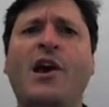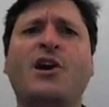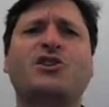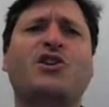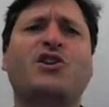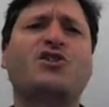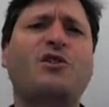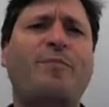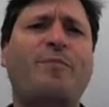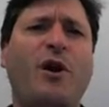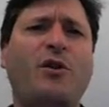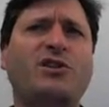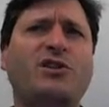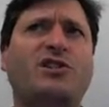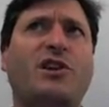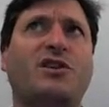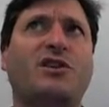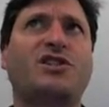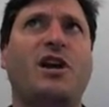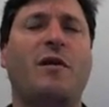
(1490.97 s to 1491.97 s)
So suppose
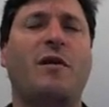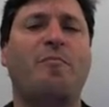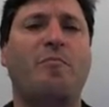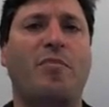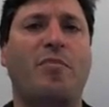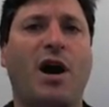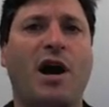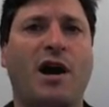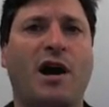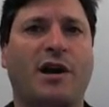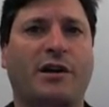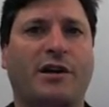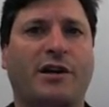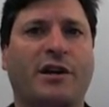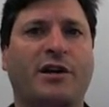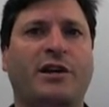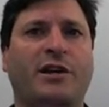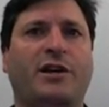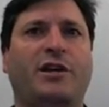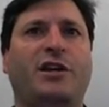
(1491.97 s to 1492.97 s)
there's a bug
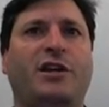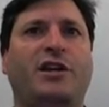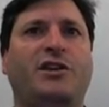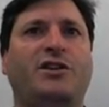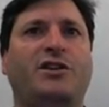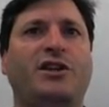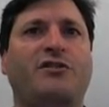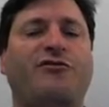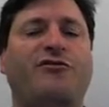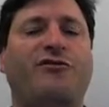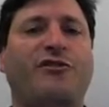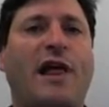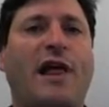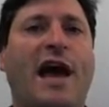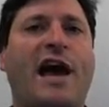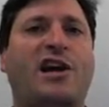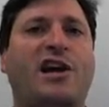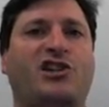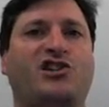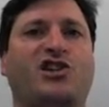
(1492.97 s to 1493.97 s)
in the
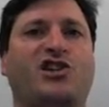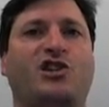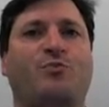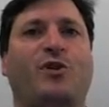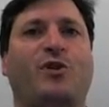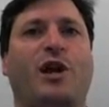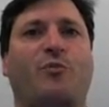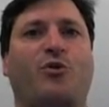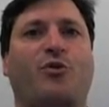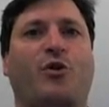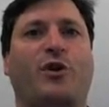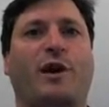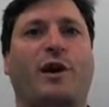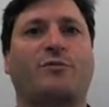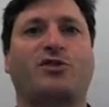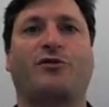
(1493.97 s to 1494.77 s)
Flash display program.